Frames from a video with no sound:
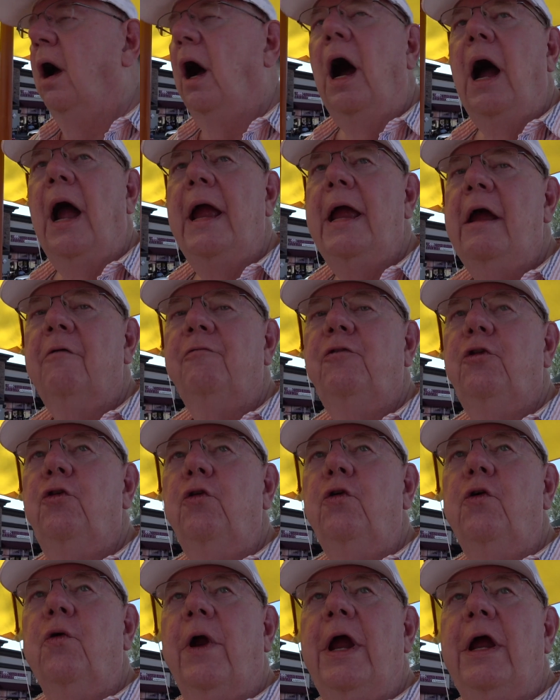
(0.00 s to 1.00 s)
I have
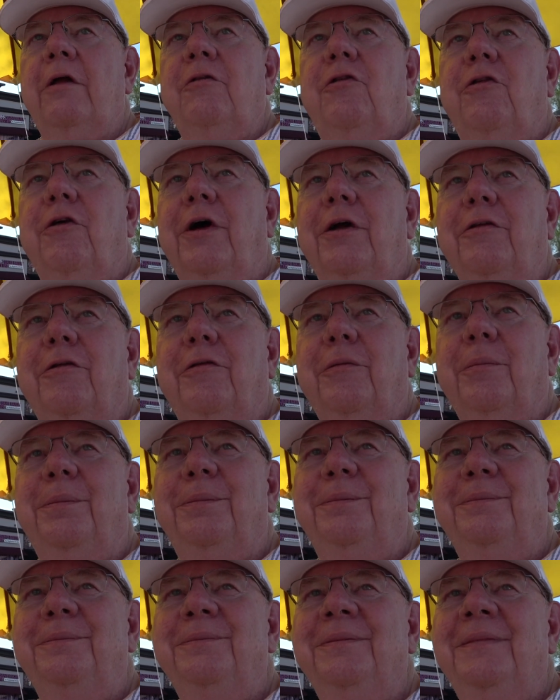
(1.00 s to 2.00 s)
2 grandsons,
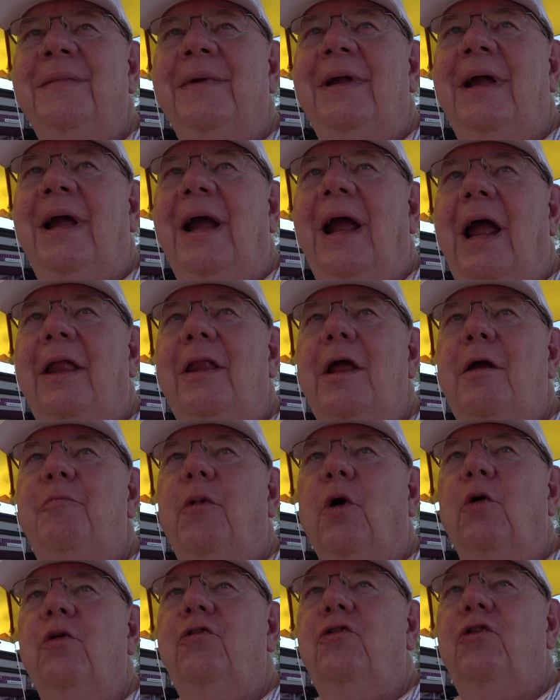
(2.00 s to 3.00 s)
and they
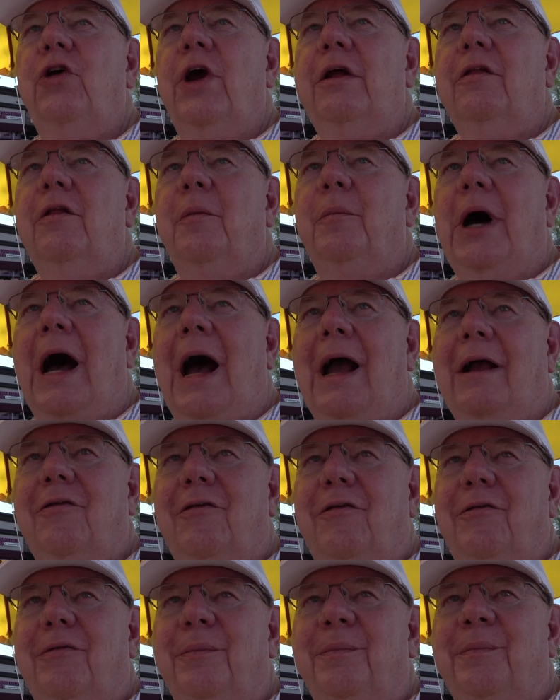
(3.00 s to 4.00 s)
both checked the
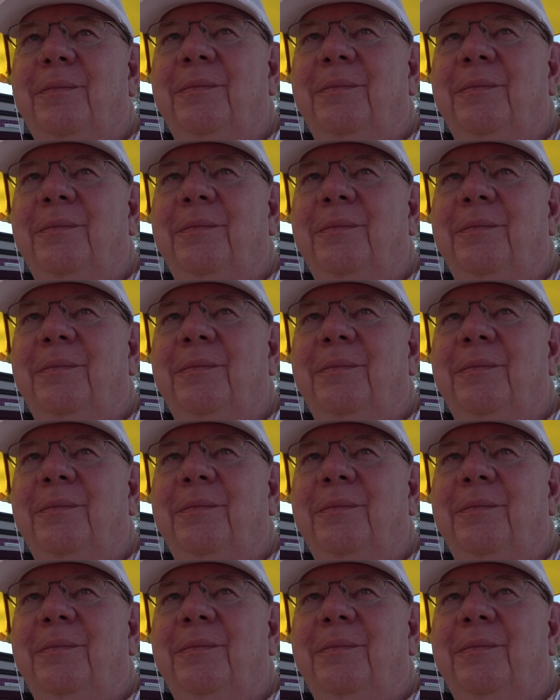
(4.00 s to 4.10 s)
box.